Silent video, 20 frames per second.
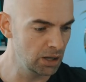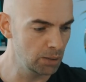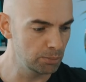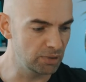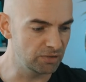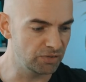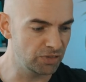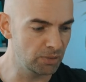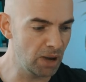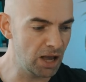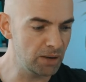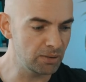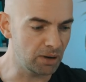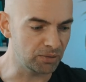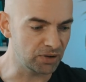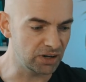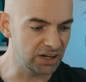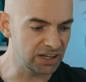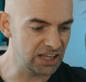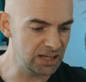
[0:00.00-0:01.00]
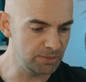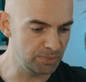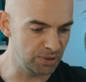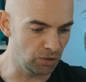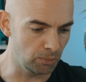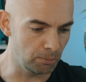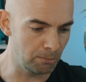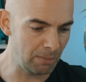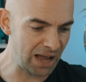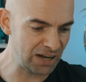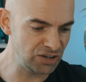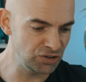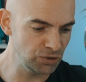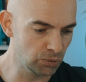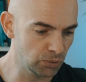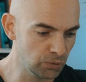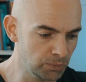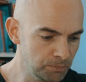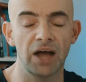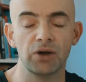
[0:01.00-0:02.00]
But for the moment, I'm going to keep it on manual.